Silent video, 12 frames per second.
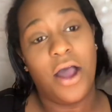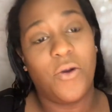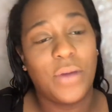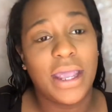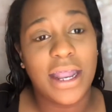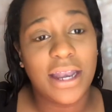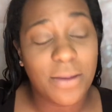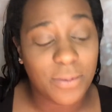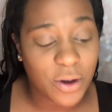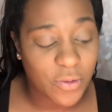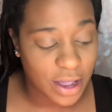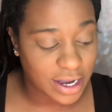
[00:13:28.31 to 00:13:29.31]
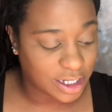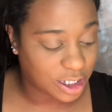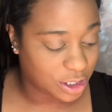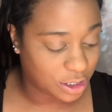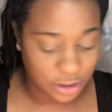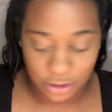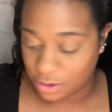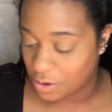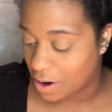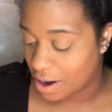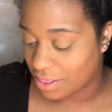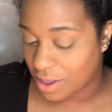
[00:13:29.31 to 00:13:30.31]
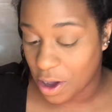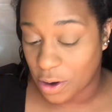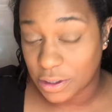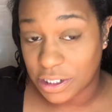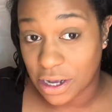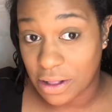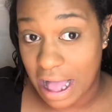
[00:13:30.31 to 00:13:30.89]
We end up going to the hotel